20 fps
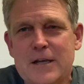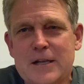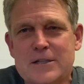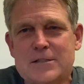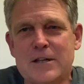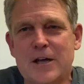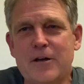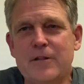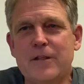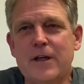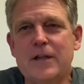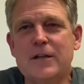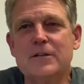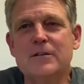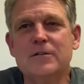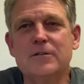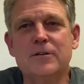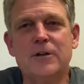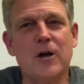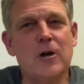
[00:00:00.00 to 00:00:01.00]
so
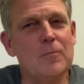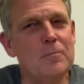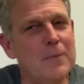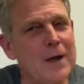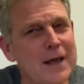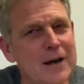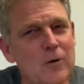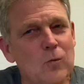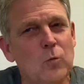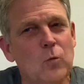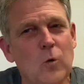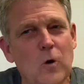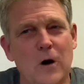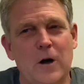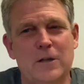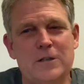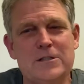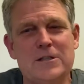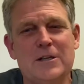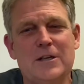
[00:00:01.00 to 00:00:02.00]
that no matter
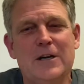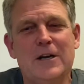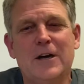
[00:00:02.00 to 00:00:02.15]
what,